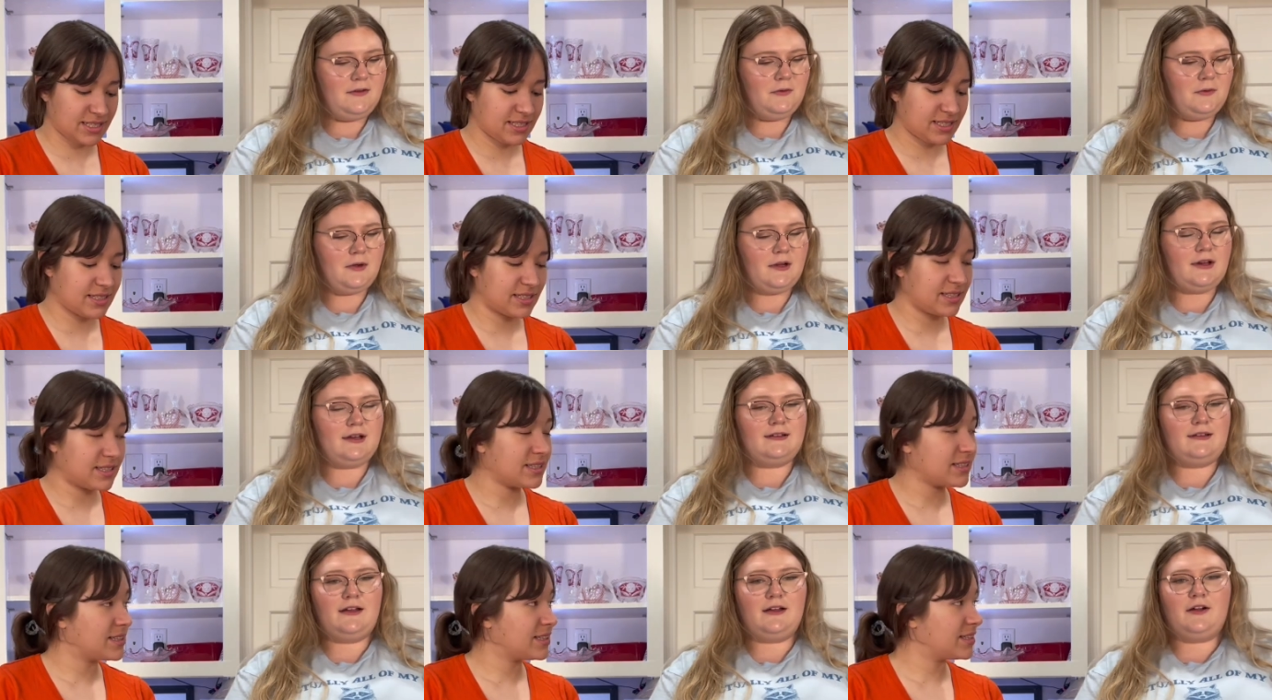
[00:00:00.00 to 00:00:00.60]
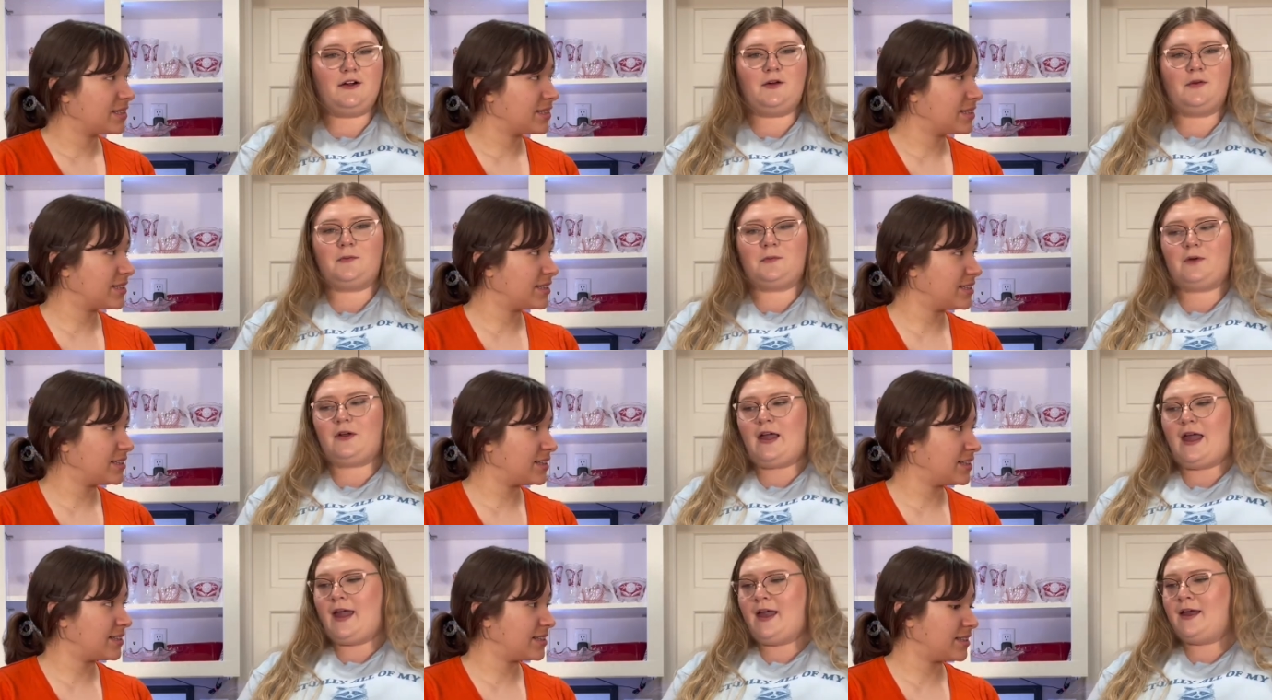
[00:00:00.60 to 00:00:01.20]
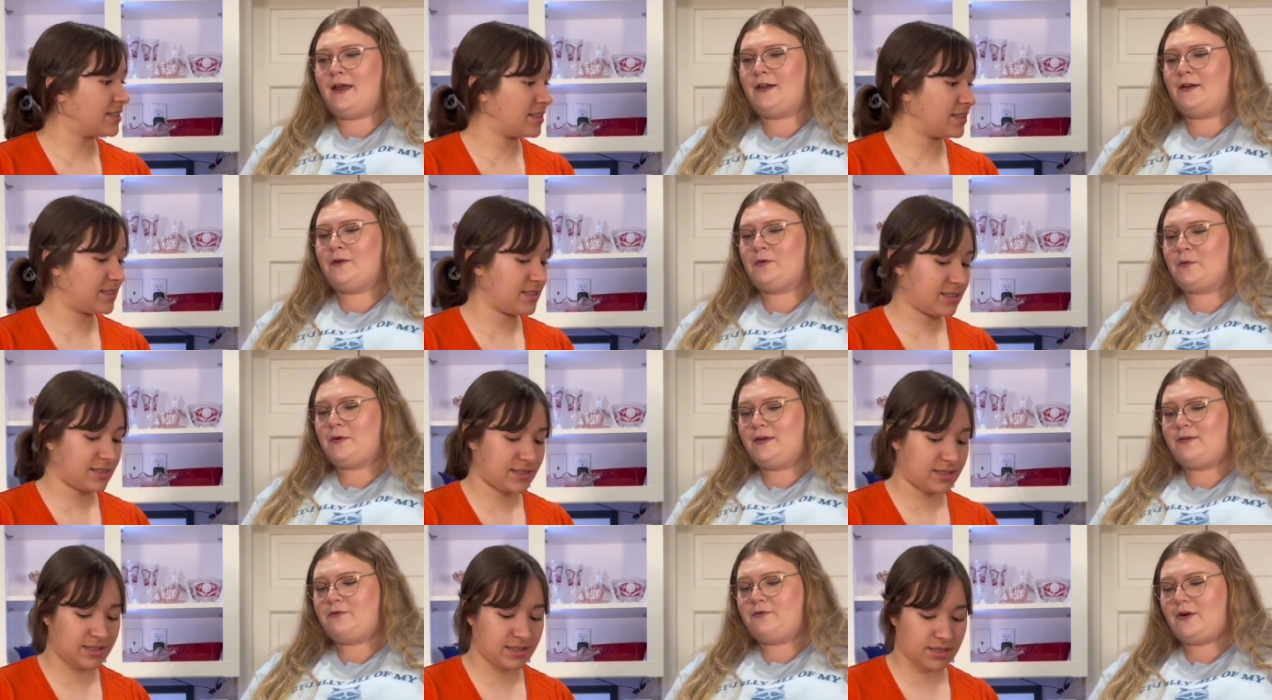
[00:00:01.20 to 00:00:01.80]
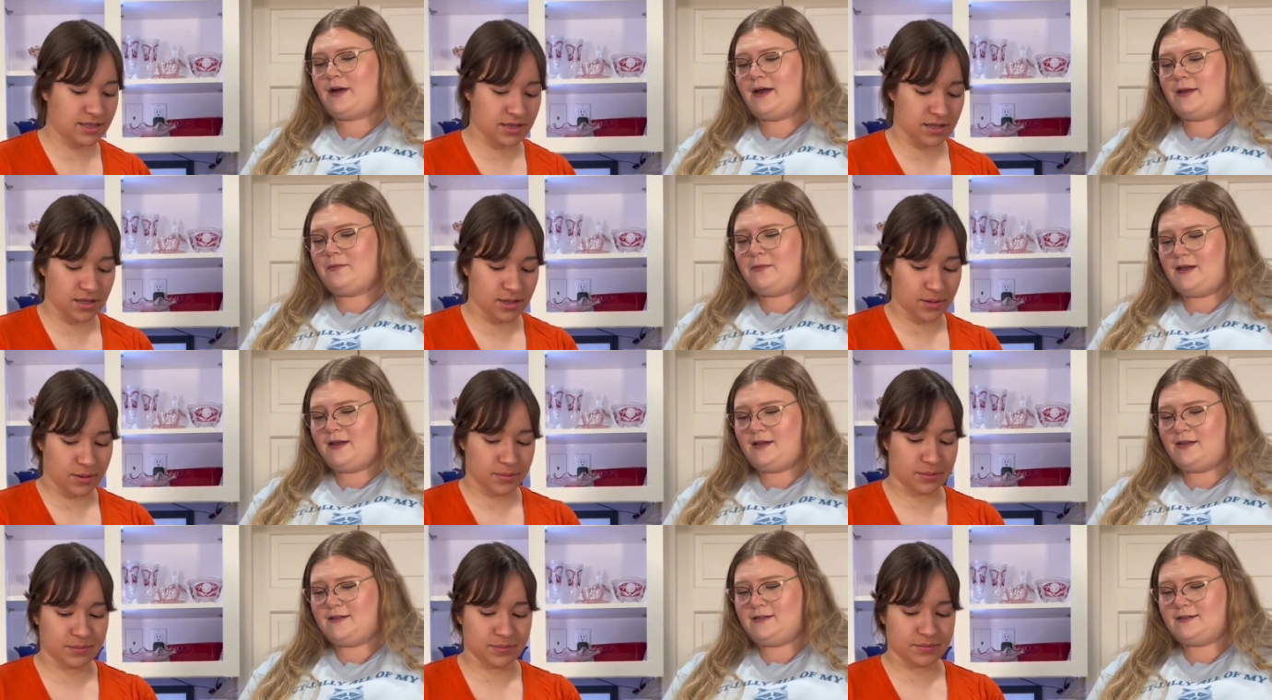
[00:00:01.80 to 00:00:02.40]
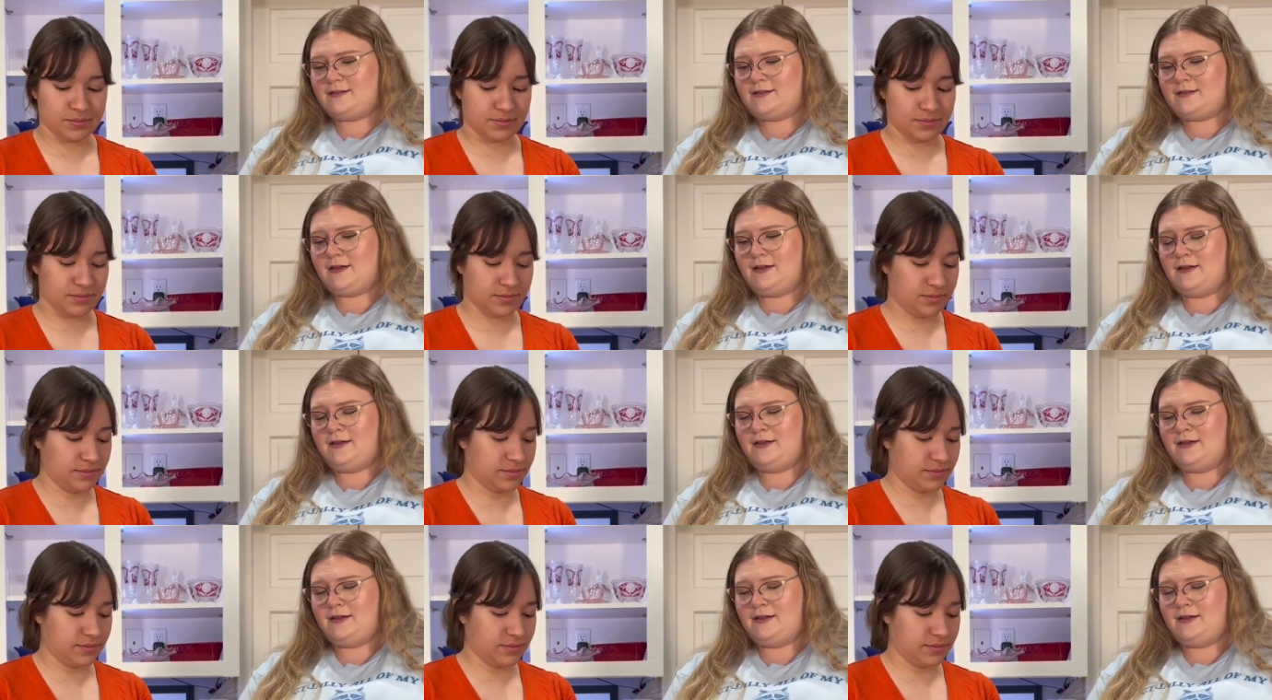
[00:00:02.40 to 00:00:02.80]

Speaker 1: we're gonna take our can of refried beans.